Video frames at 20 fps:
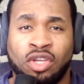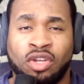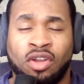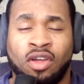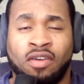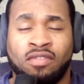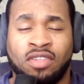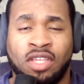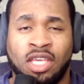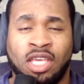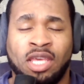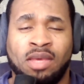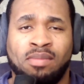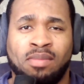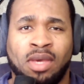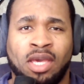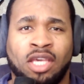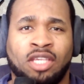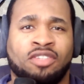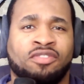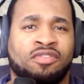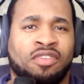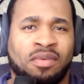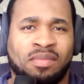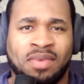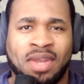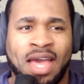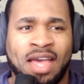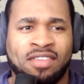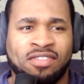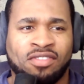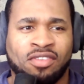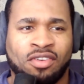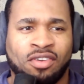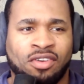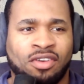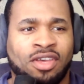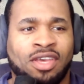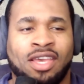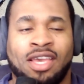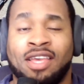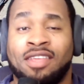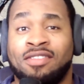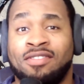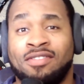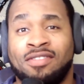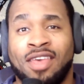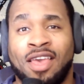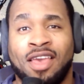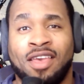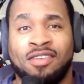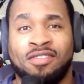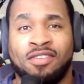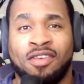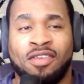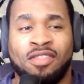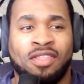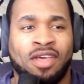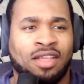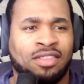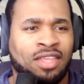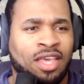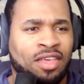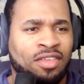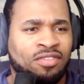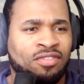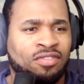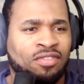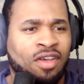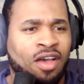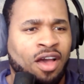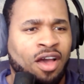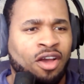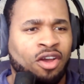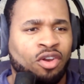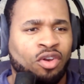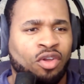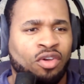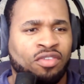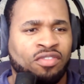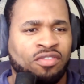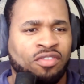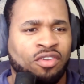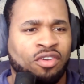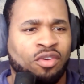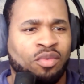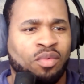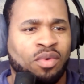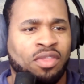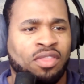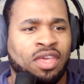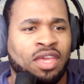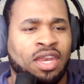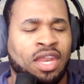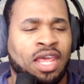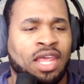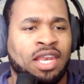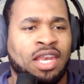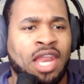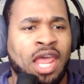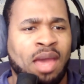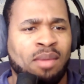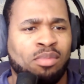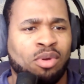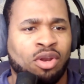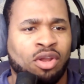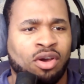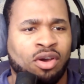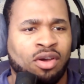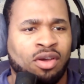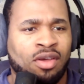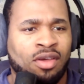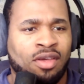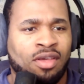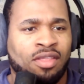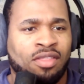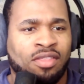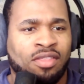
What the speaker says: of the image from NASA, it says that a star cluster within a nebula. The